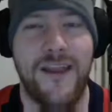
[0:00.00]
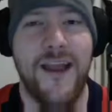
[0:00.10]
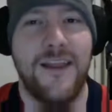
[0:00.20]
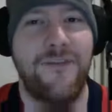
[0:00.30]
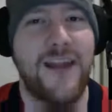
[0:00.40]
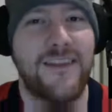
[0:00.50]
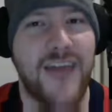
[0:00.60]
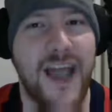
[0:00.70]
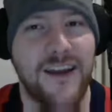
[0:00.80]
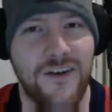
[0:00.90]
can determine
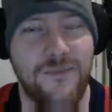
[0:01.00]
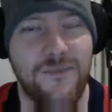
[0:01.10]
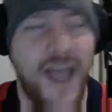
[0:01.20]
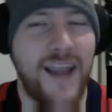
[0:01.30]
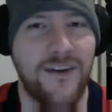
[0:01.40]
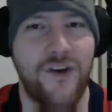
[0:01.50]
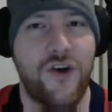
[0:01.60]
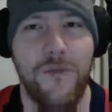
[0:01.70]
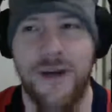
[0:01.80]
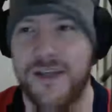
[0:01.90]

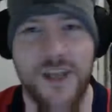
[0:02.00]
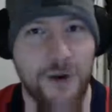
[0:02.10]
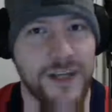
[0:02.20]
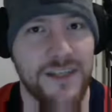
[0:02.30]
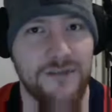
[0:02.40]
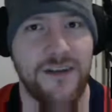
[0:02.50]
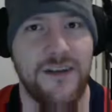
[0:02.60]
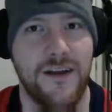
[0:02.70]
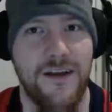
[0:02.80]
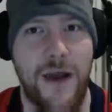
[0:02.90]
that can determine a
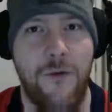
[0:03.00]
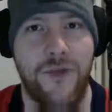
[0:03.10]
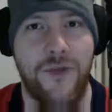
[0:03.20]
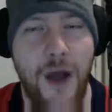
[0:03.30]
series even.